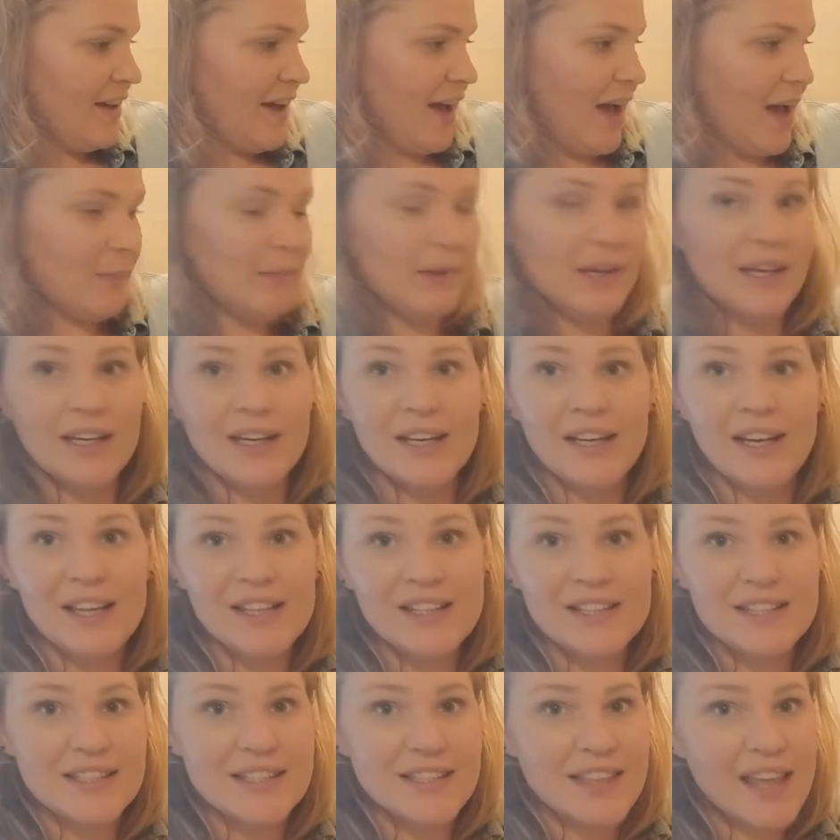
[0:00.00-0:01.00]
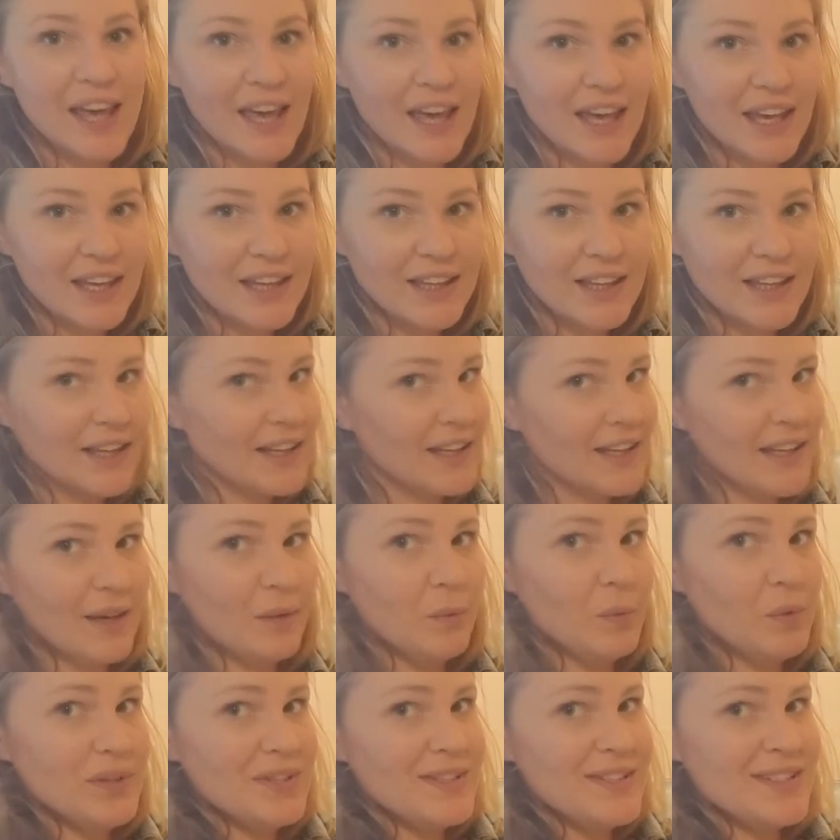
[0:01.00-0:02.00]
I mean, it's thick, like it
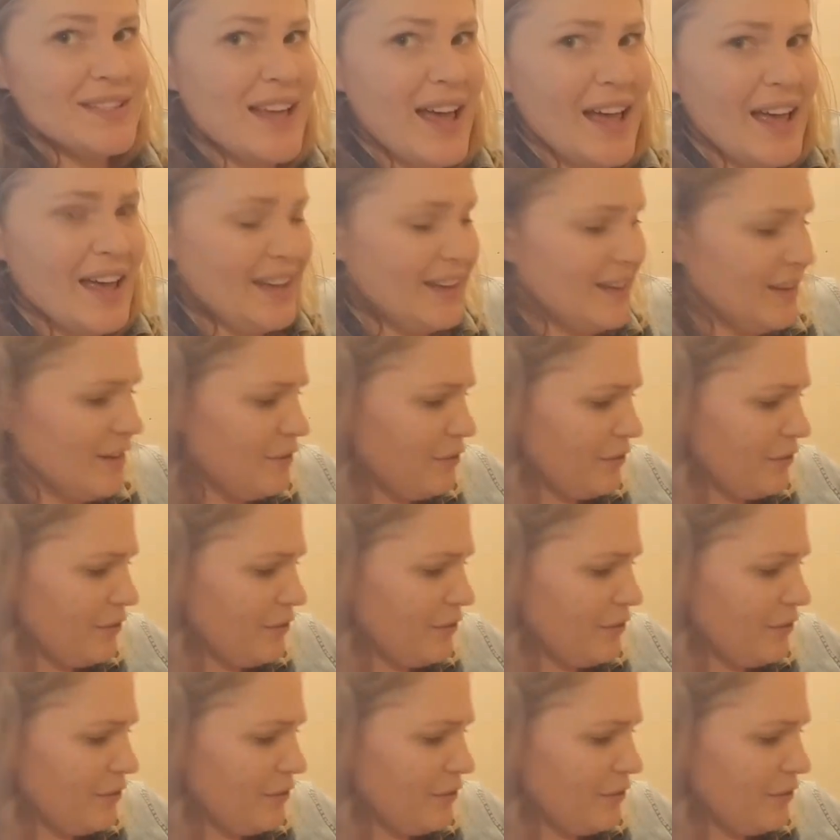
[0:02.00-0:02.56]
will set in the